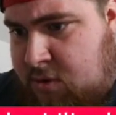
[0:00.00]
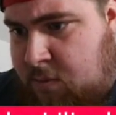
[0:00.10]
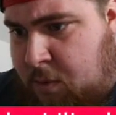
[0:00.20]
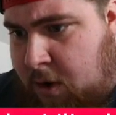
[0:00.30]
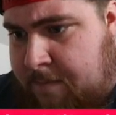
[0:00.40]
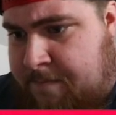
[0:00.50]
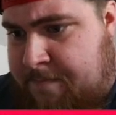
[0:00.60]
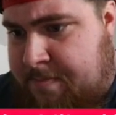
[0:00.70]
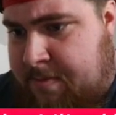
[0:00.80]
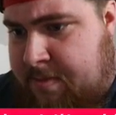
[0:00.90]
Come on.
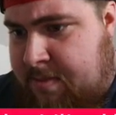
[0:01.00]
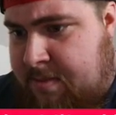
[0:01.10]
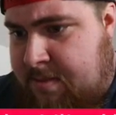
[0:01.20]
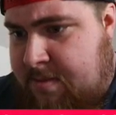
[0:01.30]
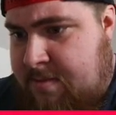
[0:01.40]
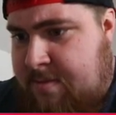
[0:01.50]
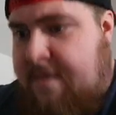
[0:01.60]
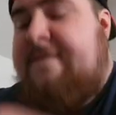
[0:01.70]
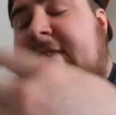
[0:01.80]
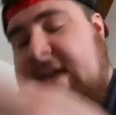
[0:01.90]

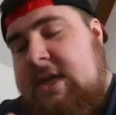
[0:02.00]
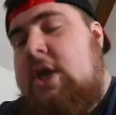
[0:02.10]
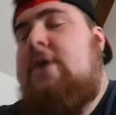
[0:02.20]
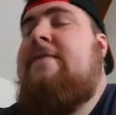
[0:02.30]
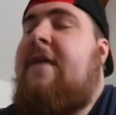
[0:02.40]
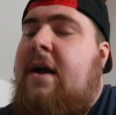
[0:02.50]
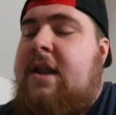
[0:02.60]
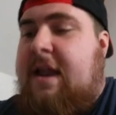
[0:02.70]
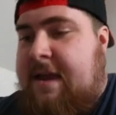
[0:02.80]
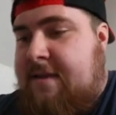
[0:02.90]
Thank you,
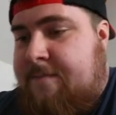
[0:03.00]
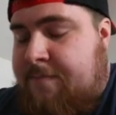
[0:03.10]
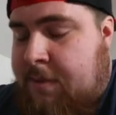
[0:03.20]
finally.